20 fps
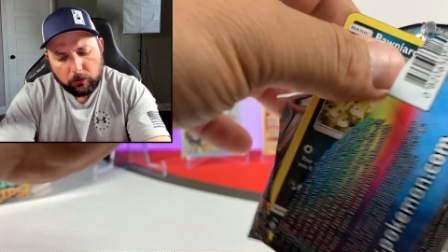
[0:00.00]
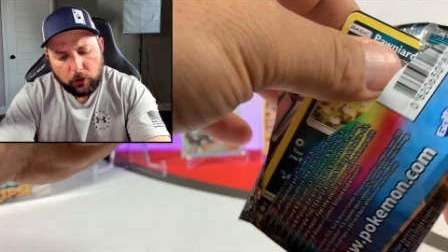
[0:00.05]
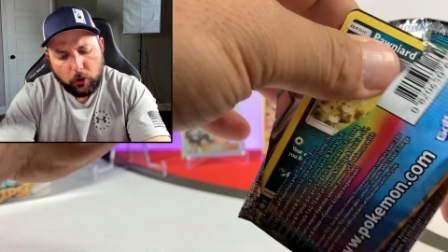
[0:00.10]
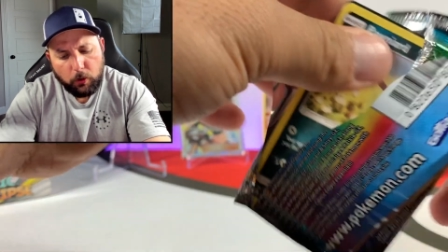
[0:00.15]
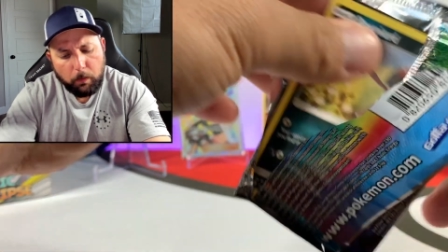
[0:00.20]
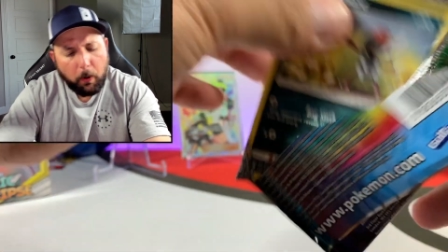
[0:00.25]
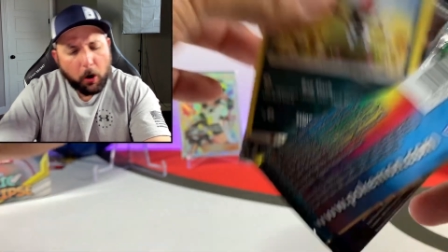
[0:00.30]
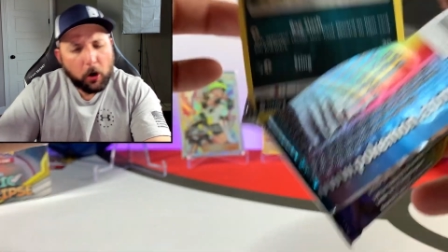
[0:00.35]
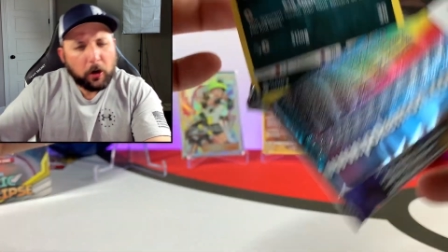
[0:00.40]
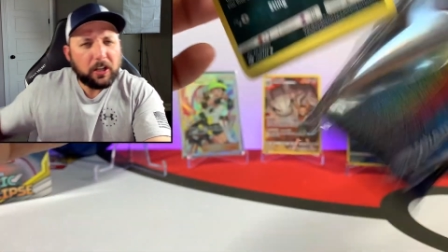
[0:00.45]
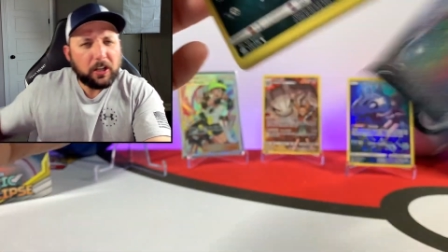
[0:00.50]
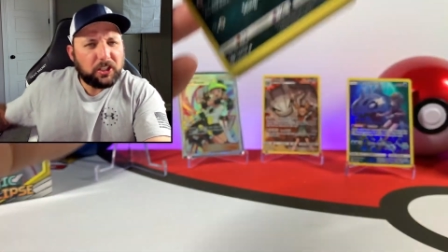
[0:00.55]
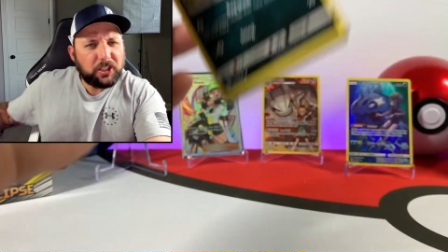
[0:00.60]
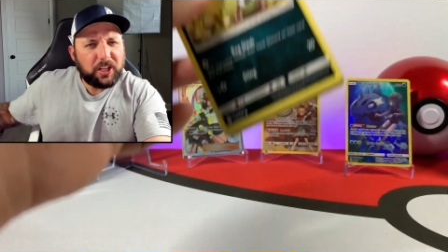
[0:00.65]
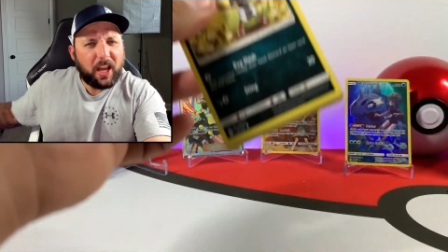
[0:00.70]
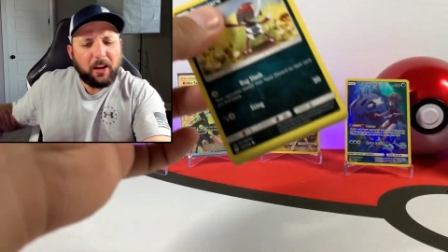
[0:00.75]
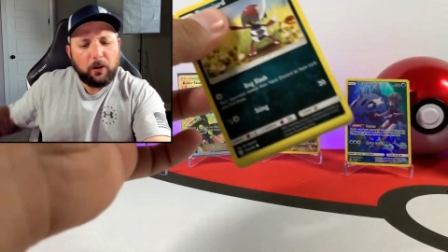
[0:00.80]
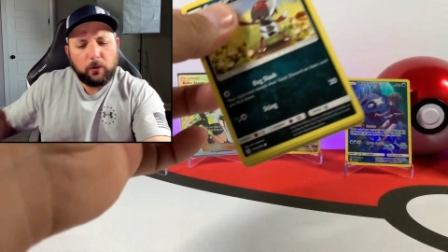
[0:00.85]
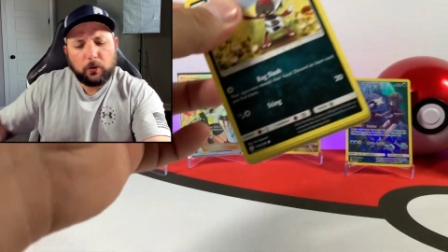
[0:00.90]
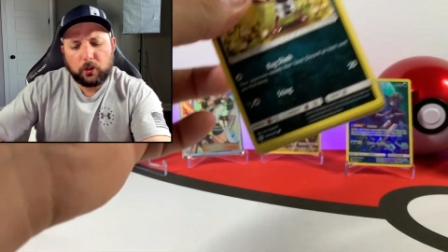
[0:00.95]
Burning
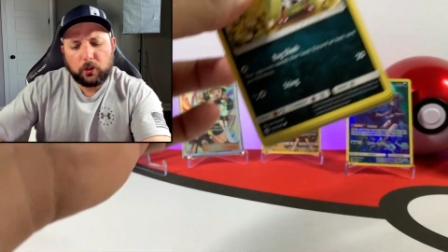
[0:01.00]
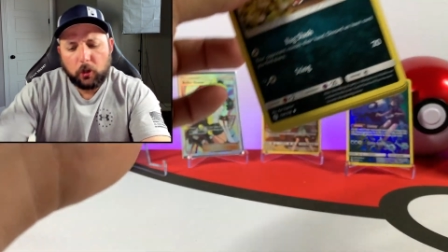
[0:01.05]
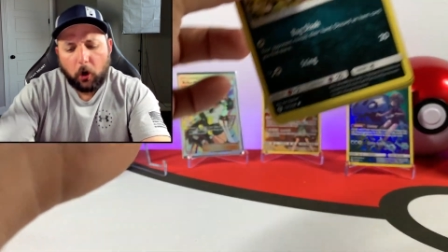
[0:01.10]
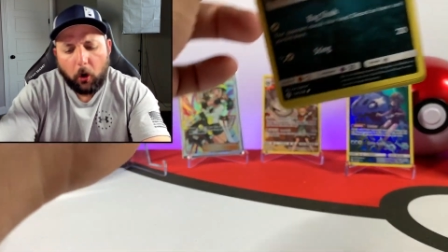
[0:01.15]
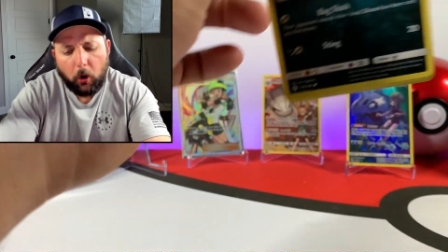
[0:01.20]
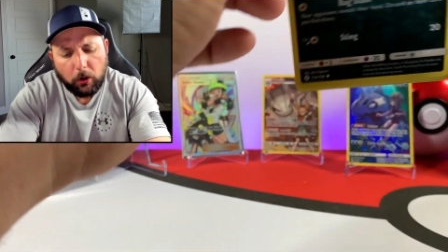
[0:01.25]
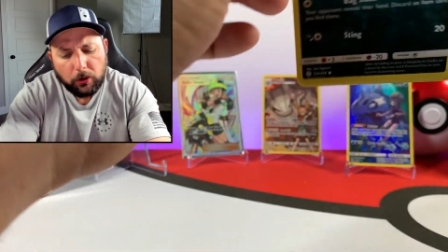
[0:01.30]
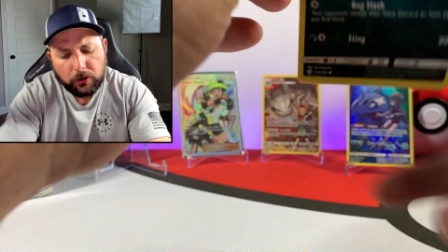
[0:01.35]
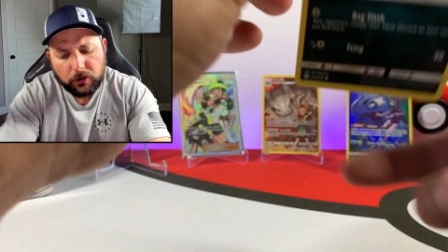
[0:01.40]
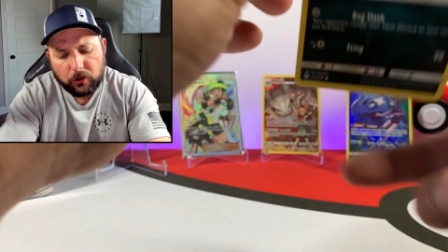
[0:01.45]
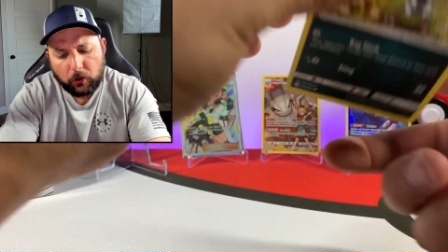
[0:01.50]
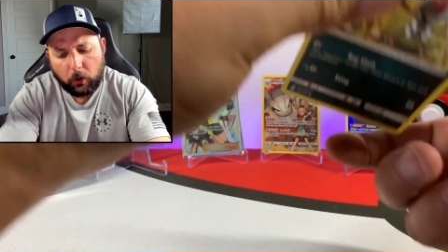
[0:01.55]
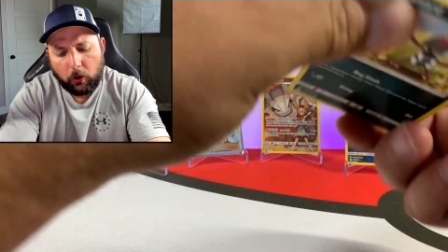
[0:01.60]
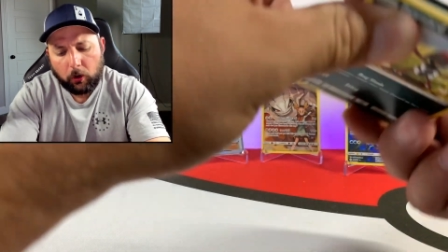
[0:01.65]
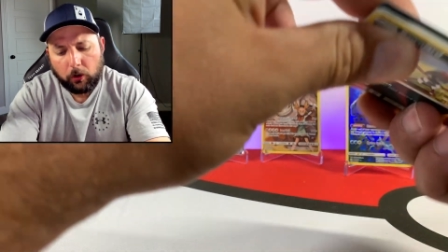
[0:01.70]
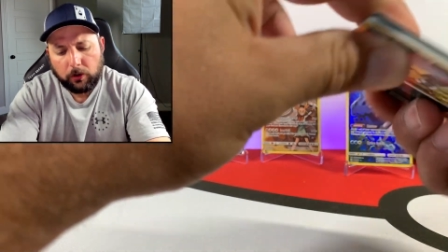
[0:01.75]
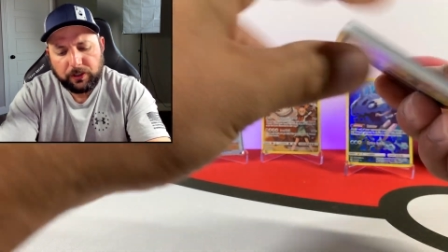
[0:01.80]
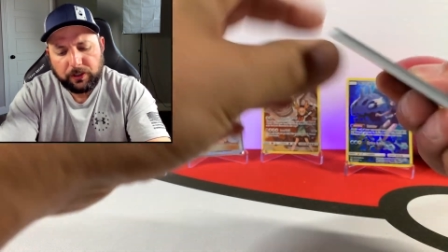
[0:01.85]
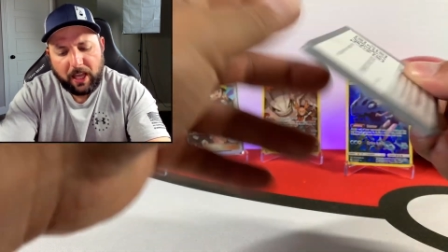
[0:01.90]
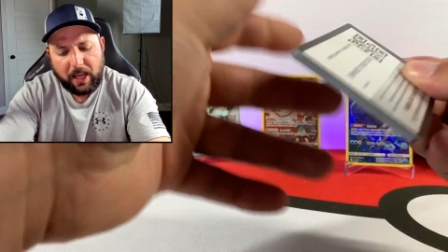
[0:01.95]
Shadows
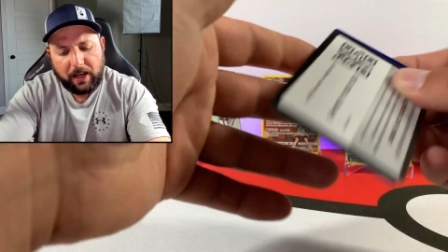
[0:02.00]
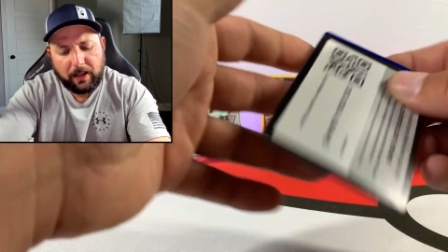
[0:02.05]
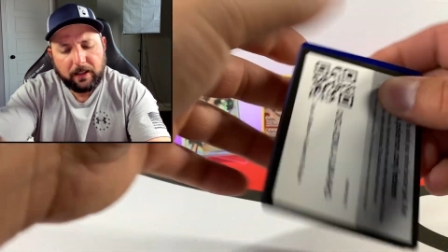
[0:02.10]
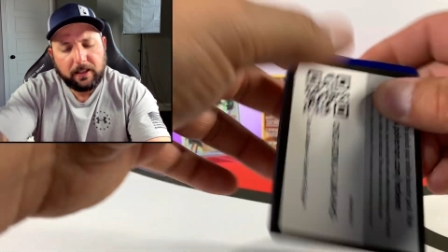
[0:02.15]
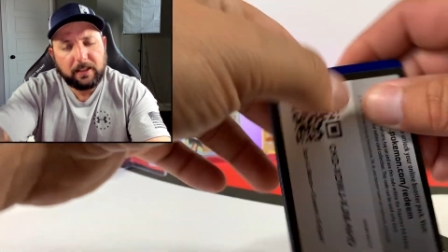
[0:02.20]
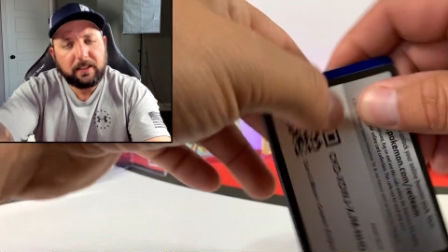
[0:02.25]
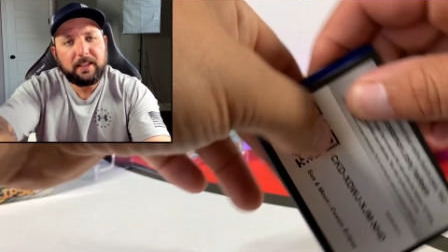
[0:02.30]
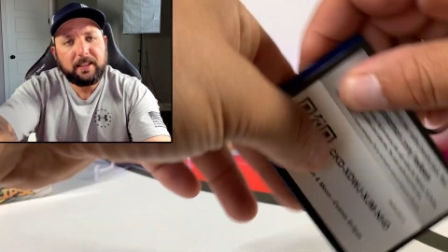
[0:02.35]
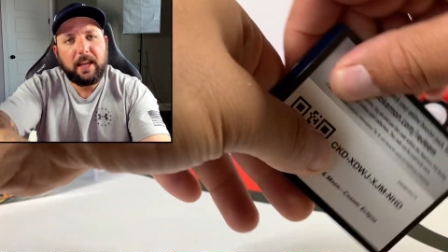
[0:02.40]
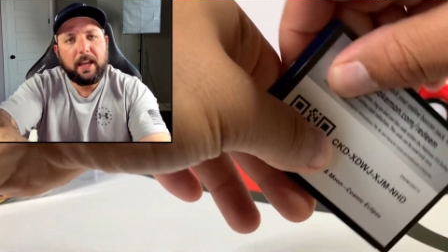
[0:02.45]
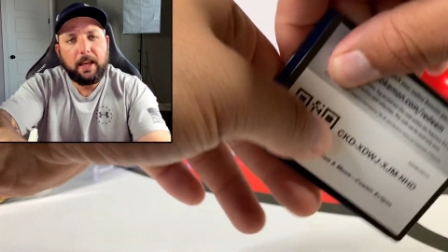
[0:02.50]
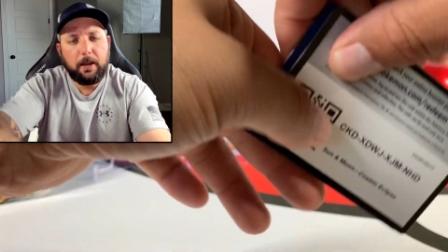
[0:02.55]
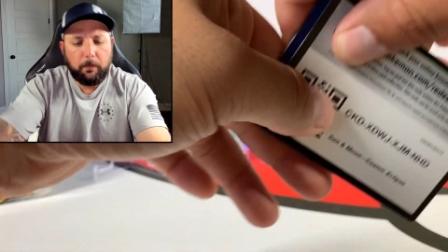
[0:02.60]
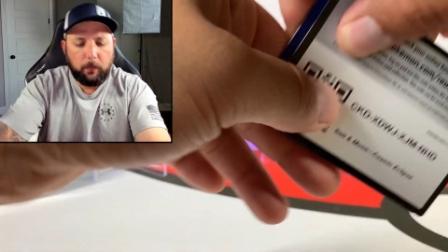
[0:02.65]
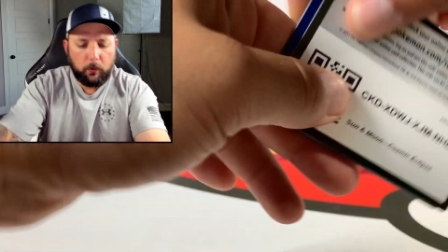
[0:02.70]
Charizards out of the same